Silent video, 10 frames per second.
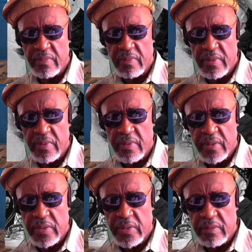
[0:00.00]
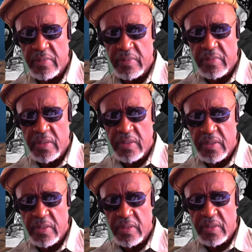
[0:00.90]
See, They cannot
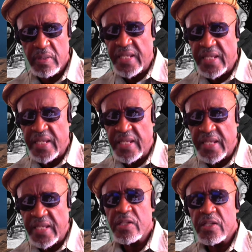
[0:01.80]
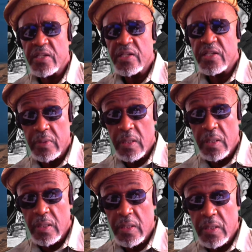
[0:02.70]
survive
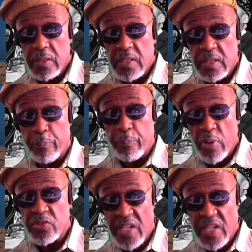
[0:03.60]
to that pressure that take.